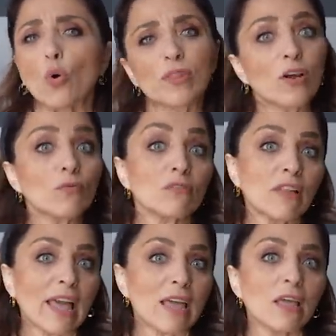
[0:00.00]
or they don't
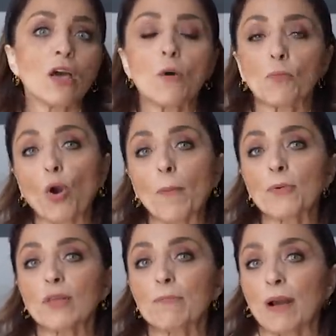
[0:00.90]
lay
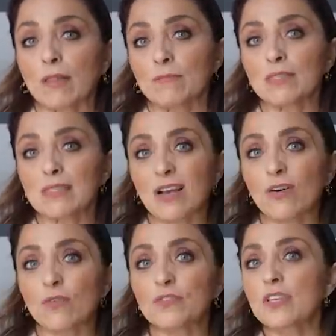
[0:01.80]
properly by
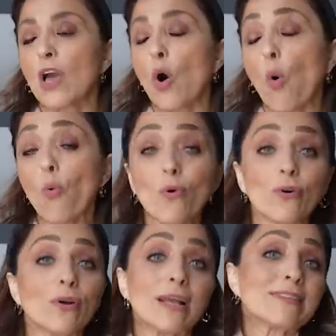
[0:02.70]
themselves
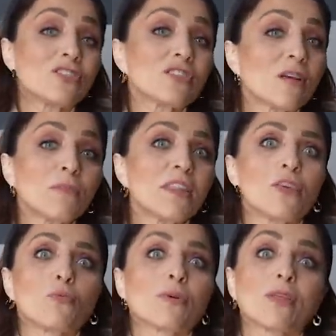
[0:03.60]
or it's just something that
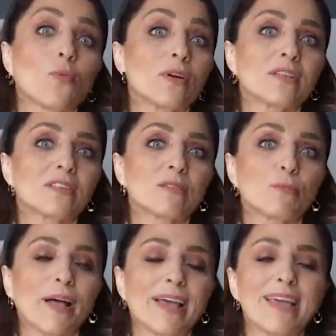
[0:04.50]
you really want to
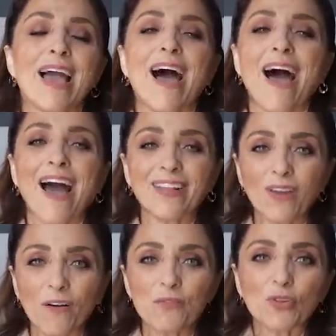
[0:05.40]
display. I
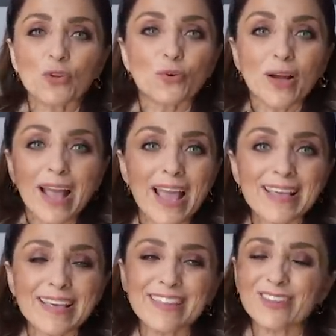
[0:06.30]
love the little
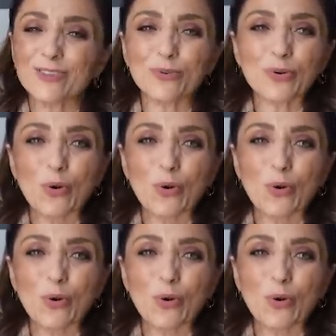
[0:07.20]
hanging, the little